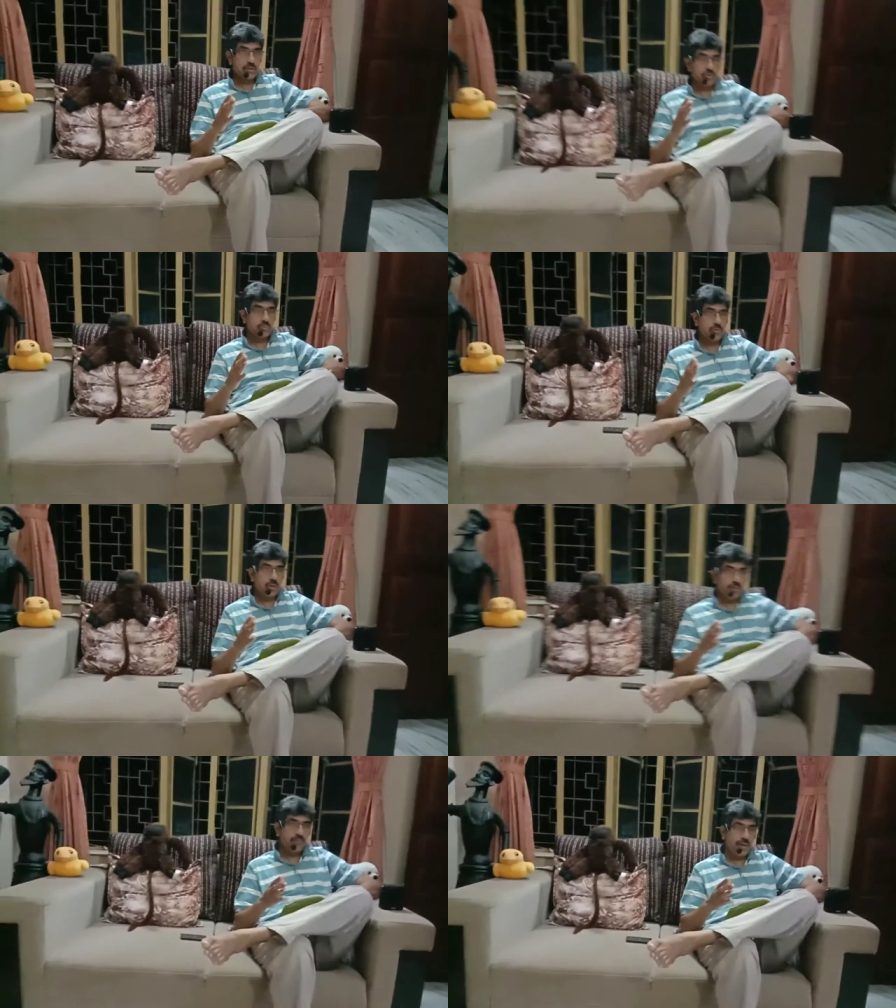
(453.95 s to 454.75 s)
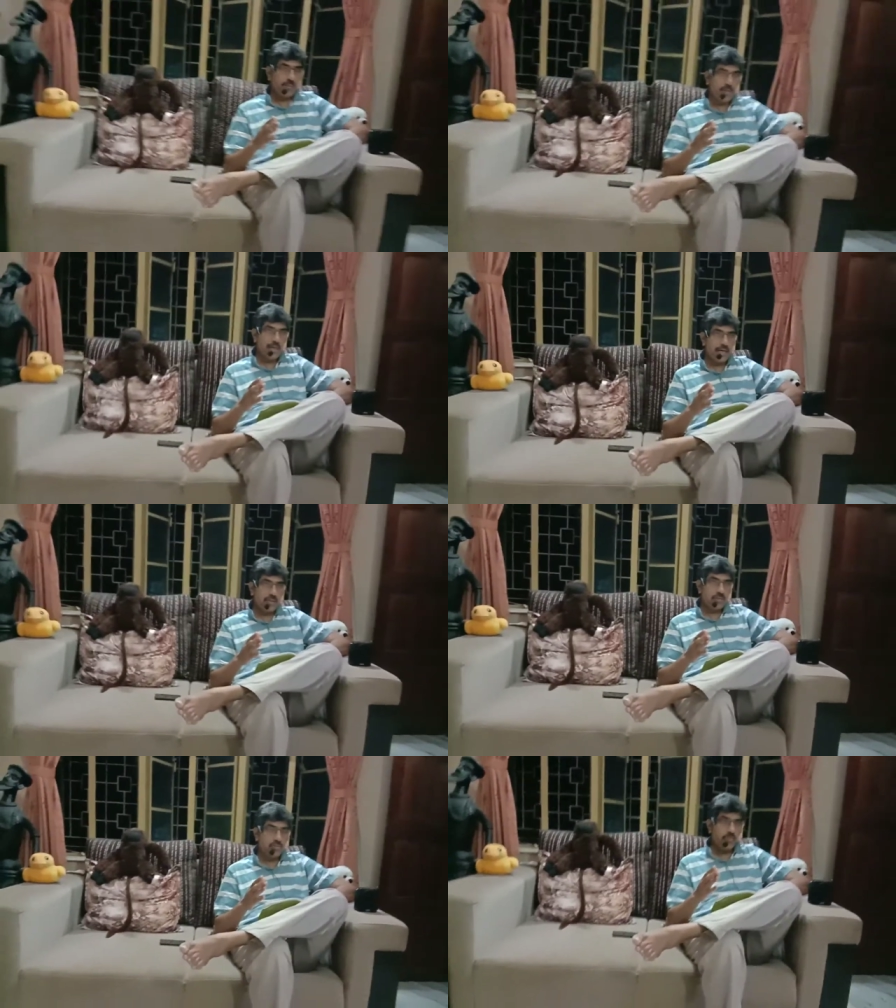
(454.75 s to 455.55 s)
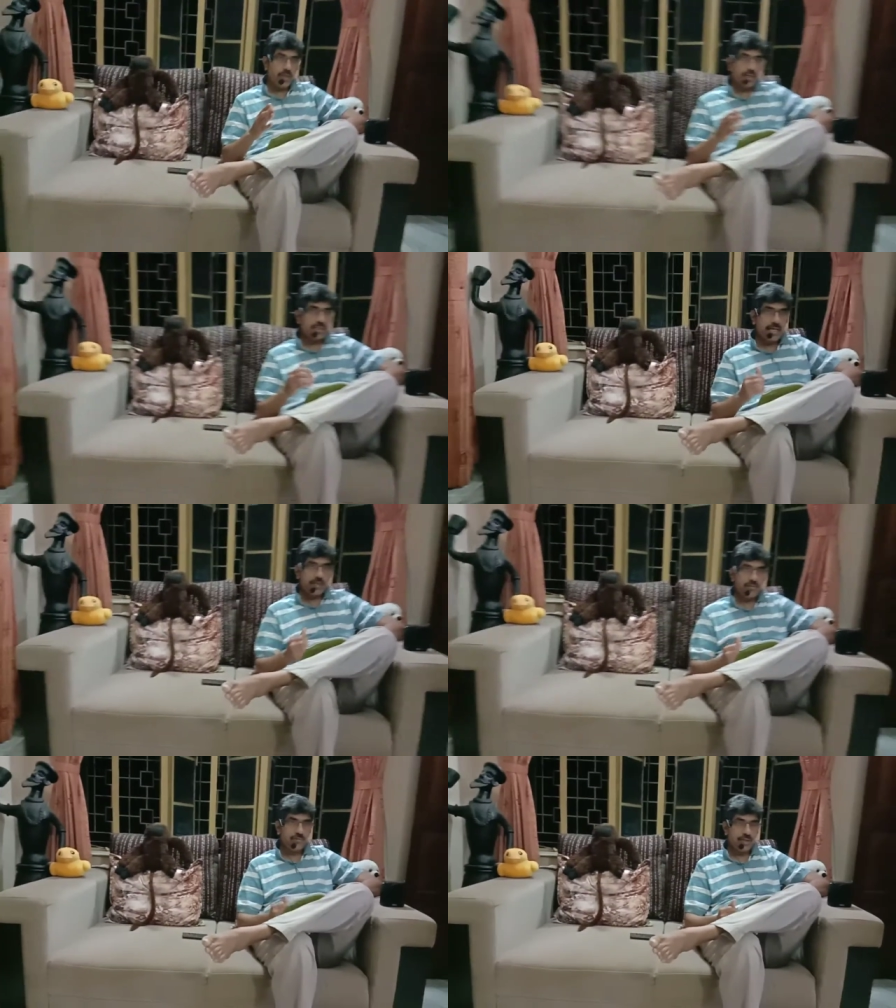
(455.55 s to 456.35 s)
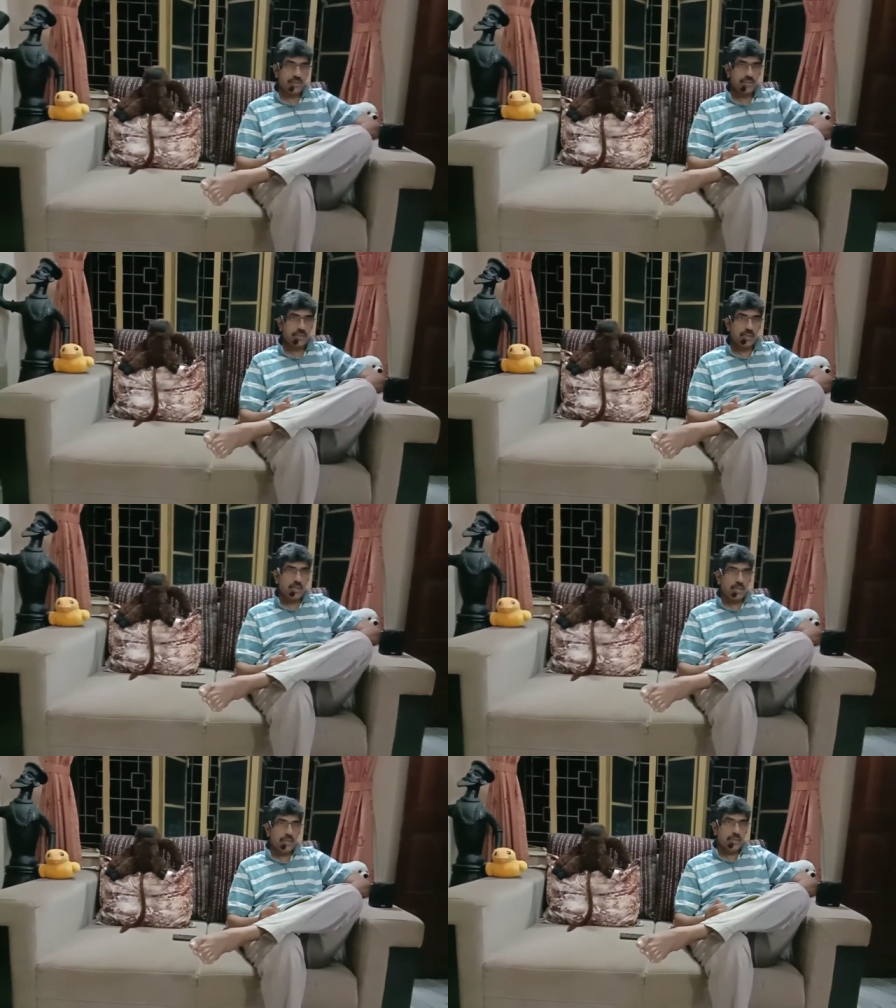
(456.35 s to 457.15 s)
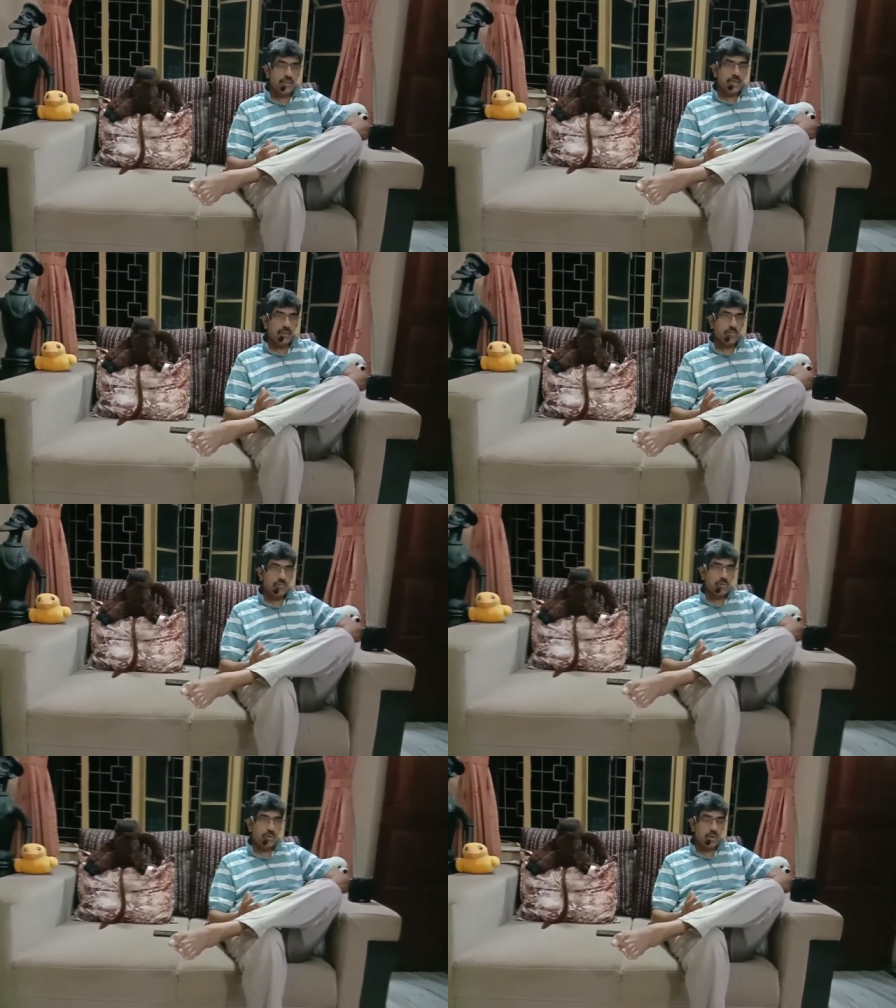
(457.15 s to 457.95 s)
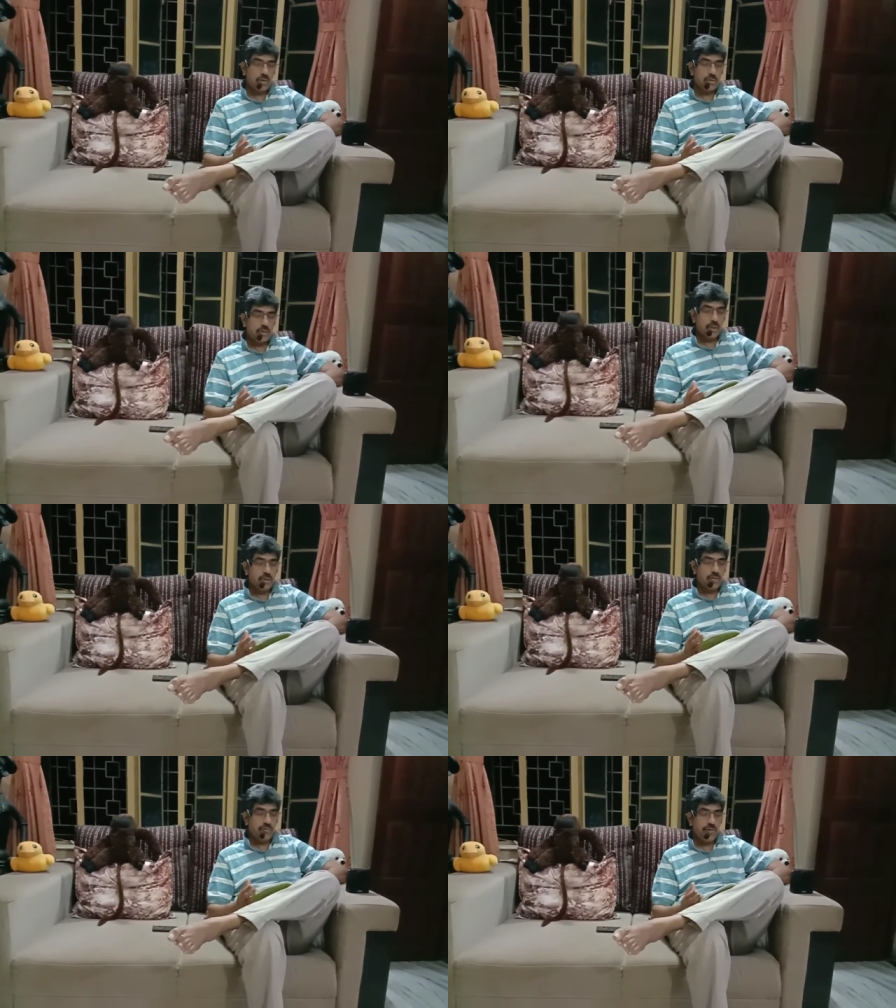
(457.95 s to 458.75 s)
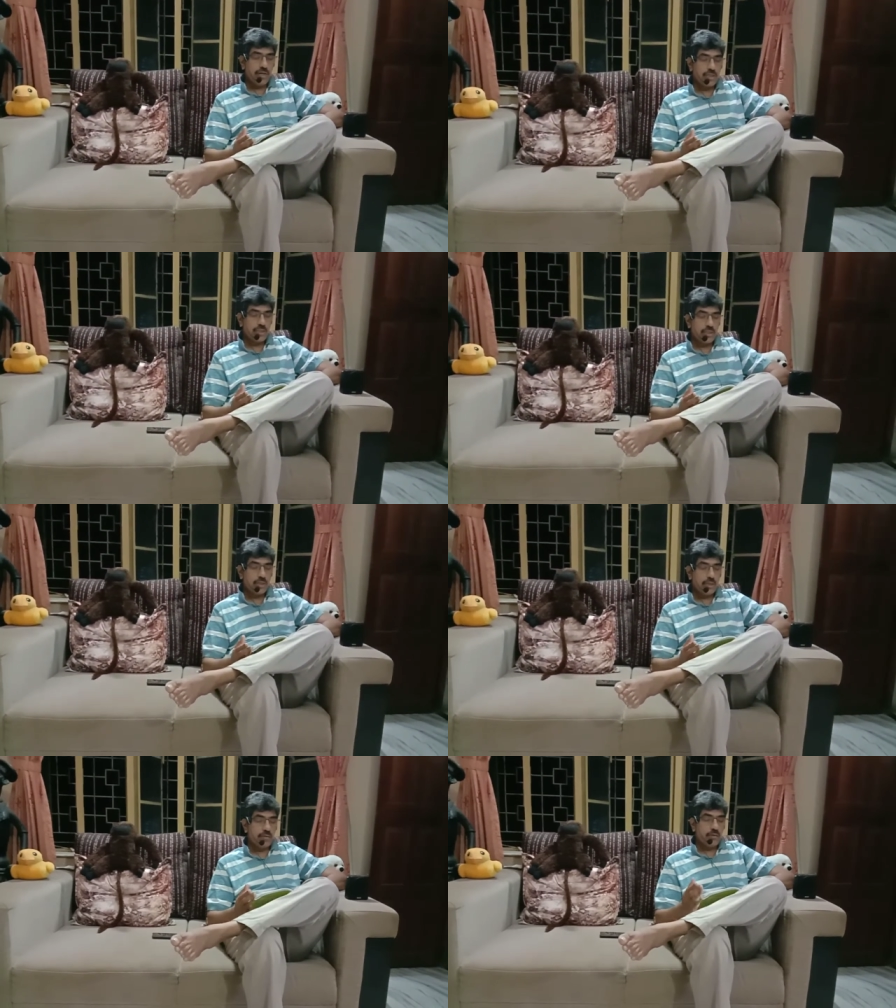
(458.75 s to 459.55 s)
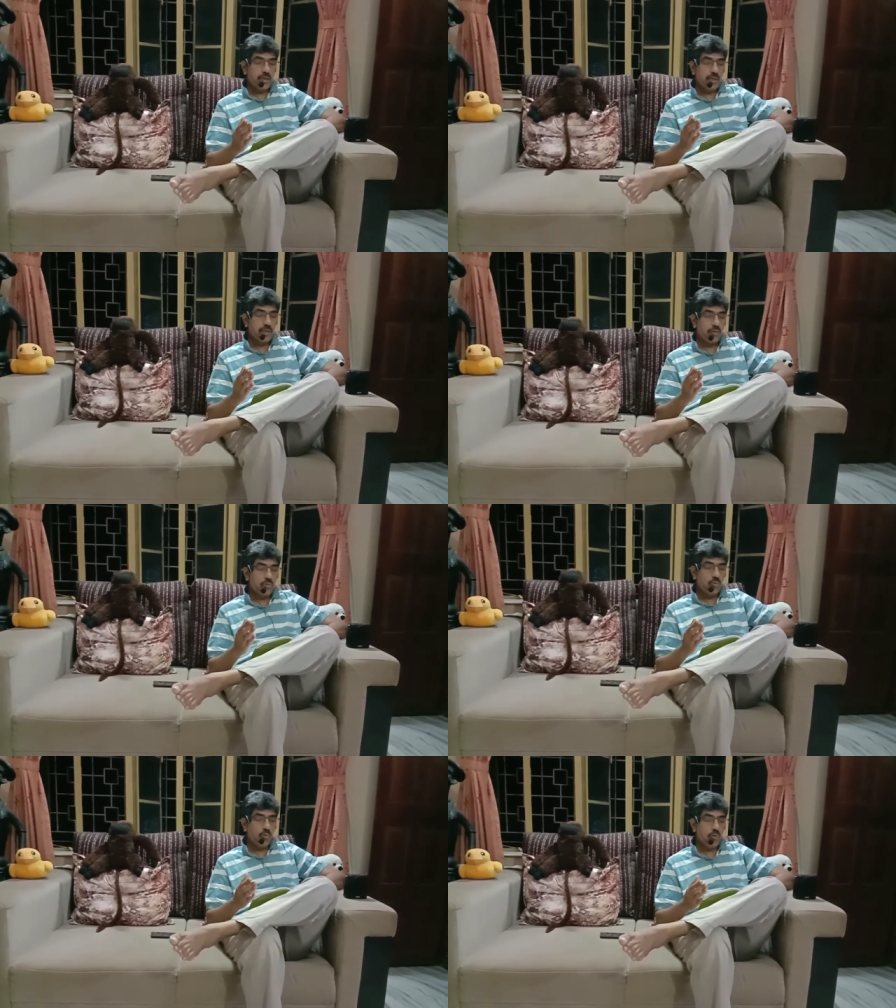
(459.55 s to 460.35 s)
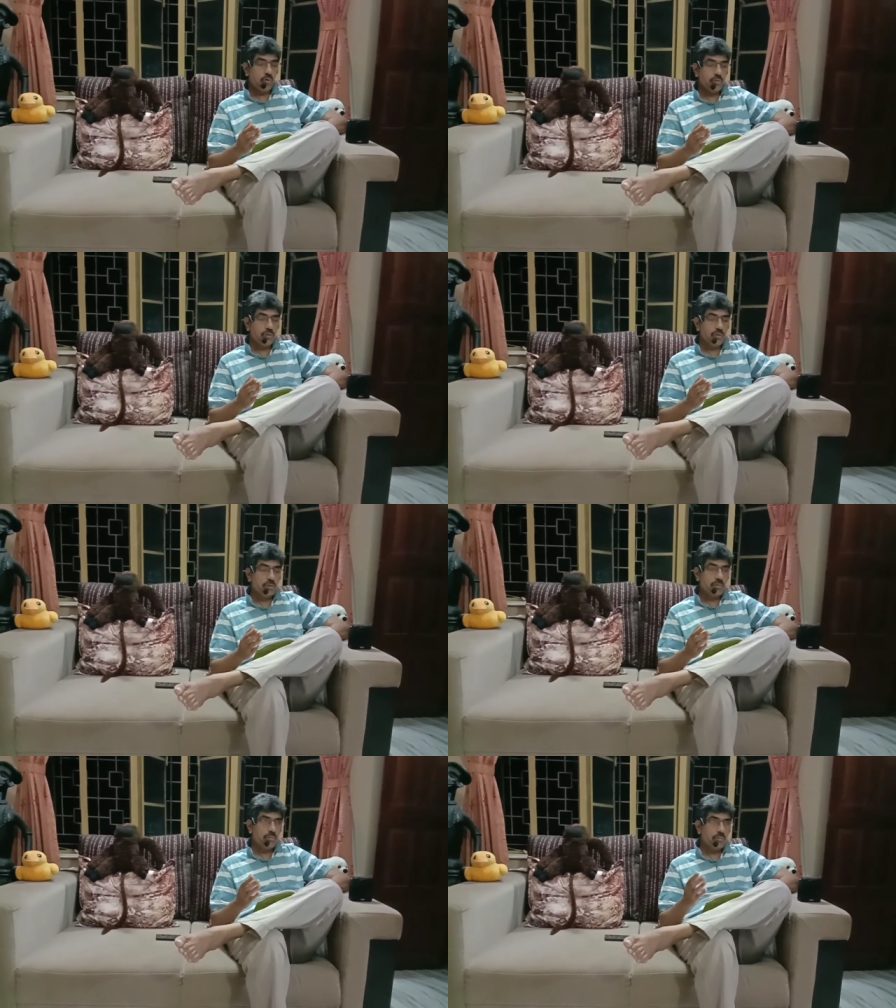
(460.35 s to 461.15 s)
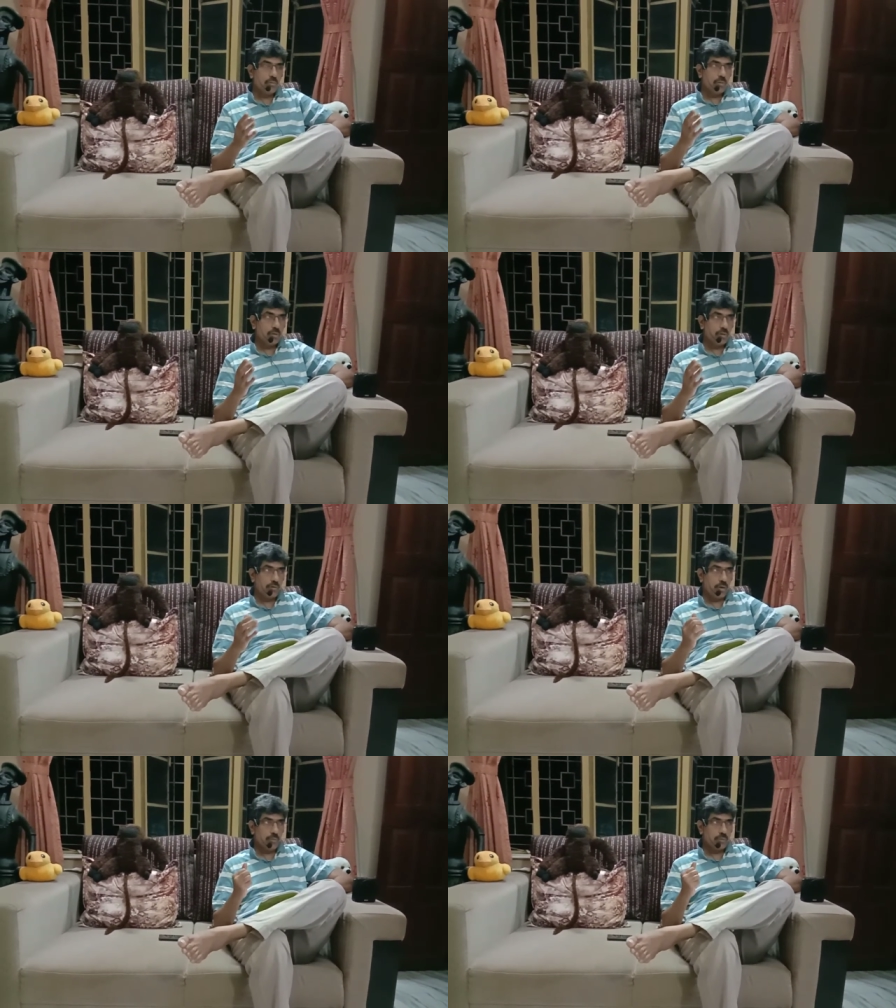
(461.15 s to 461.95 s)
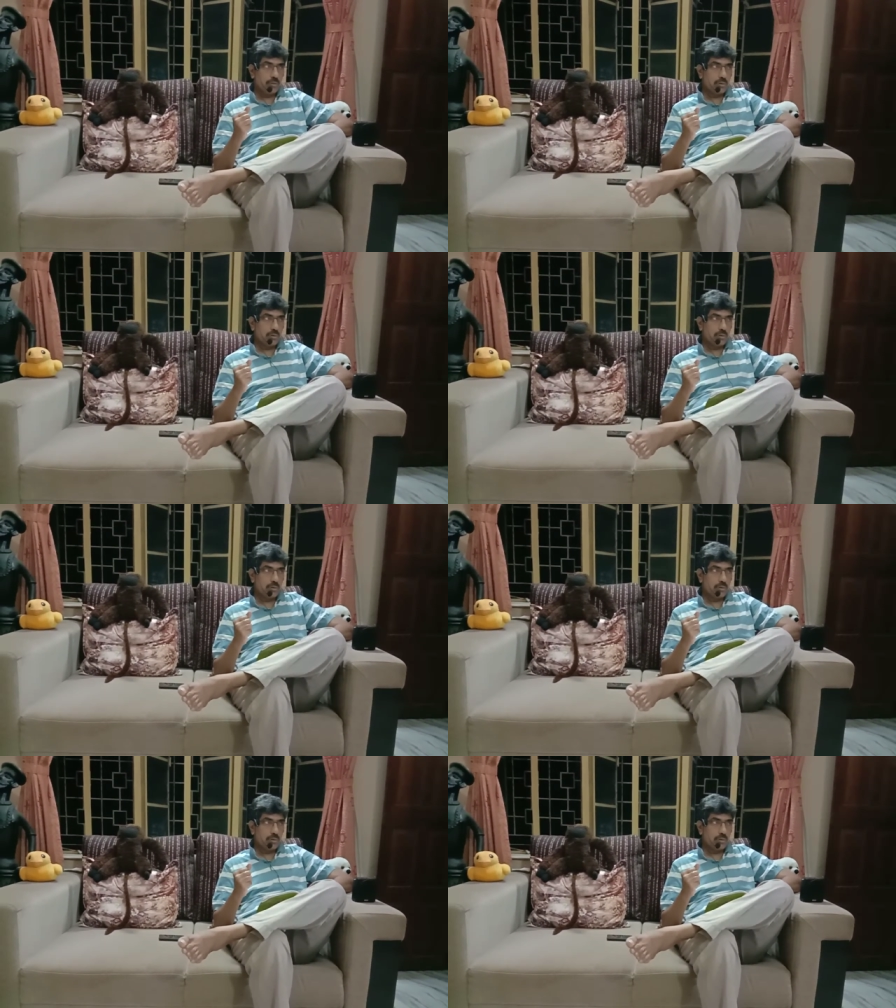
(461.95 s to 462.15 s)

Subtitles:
Chubukov family had to make a sacrifice. They could not thresh their own crops.